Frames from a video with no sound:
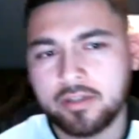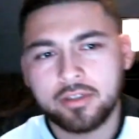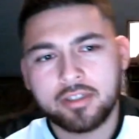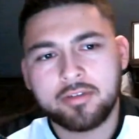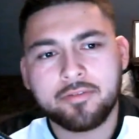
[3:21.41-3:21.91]

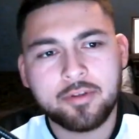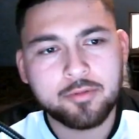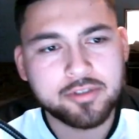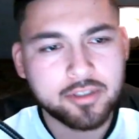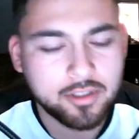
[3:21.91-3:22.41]
it definitely
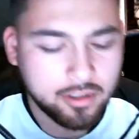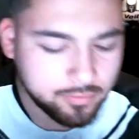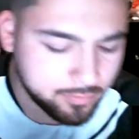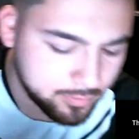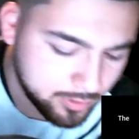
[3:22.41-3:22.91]
wasn't
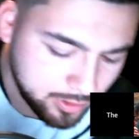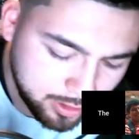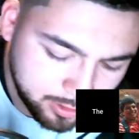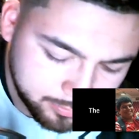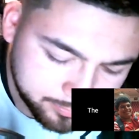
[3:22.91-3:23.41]
enough.
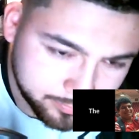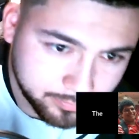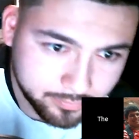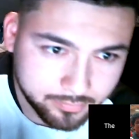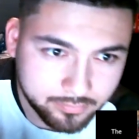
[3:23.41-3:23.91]
I
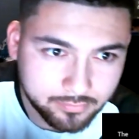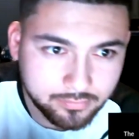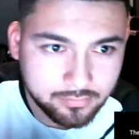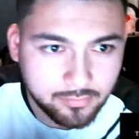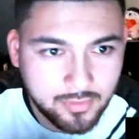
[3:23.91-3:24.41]

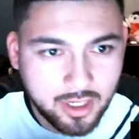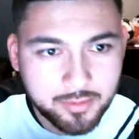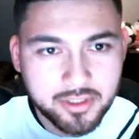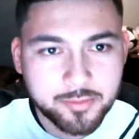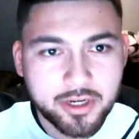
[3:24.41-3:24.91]

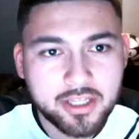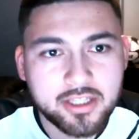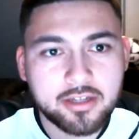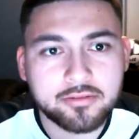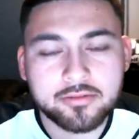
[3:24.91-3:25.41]
mean, let's break it
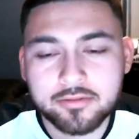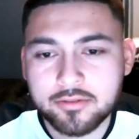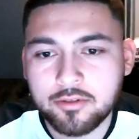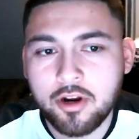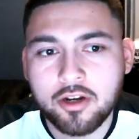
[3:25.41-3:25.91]
down
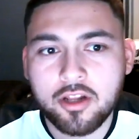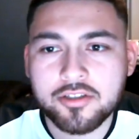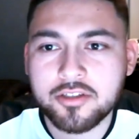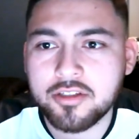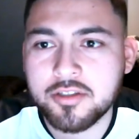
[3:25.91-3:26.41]

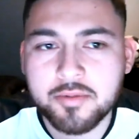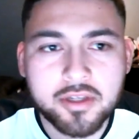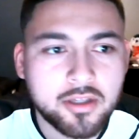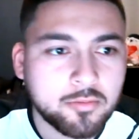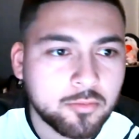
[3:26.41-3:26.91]
chronologically
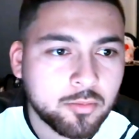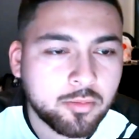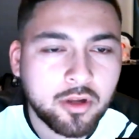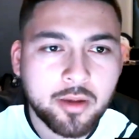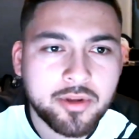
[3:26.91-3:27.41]

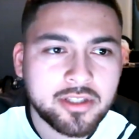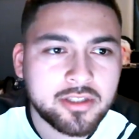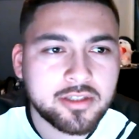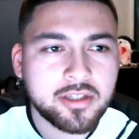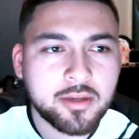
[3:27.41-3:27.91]
speaking. Coming
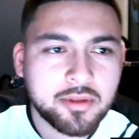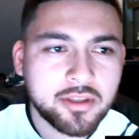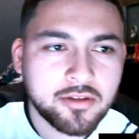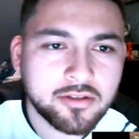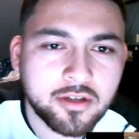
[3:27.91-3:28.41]
into this game, I
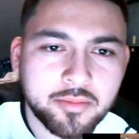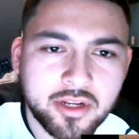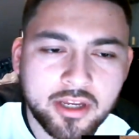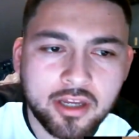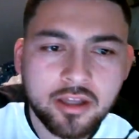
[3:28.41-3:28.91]
think you saw
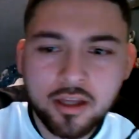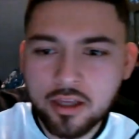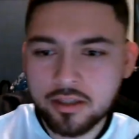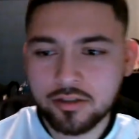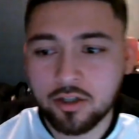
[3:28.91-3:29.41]
America
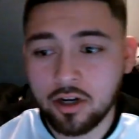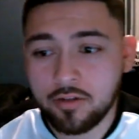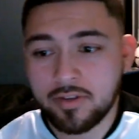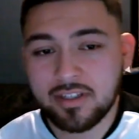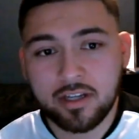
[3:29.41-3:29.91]
start
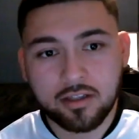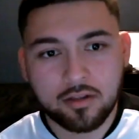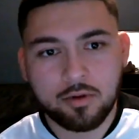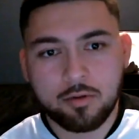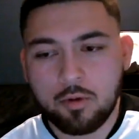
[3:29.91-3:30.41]
off exactly
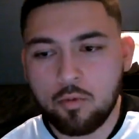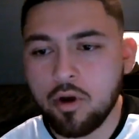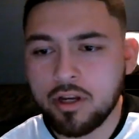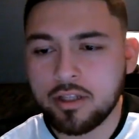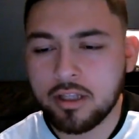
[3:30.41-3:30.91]
the way we
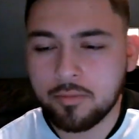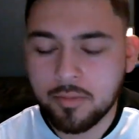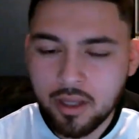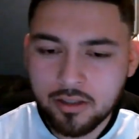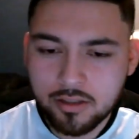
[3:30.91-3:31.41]
wanted them
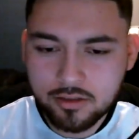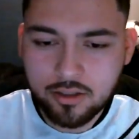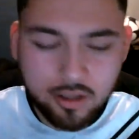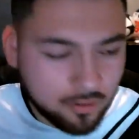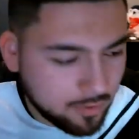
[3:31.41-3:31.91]
to
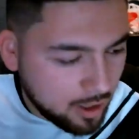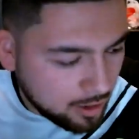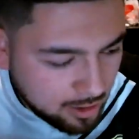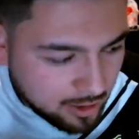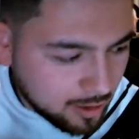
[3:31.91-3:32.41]
start off.
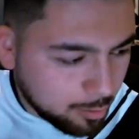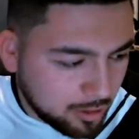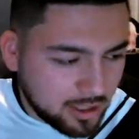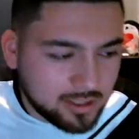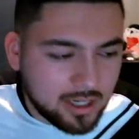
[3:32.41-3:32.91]
Didn't
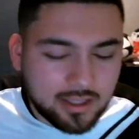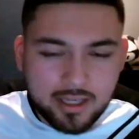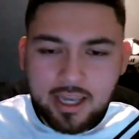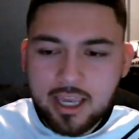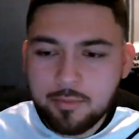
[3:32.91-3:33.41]
completely take the
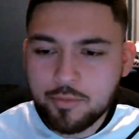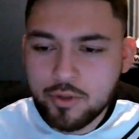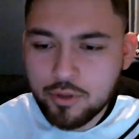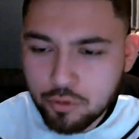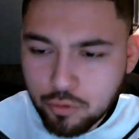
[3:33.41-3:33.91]
game
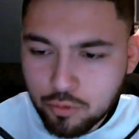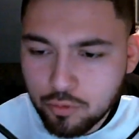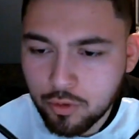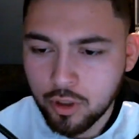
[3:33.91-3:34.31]
to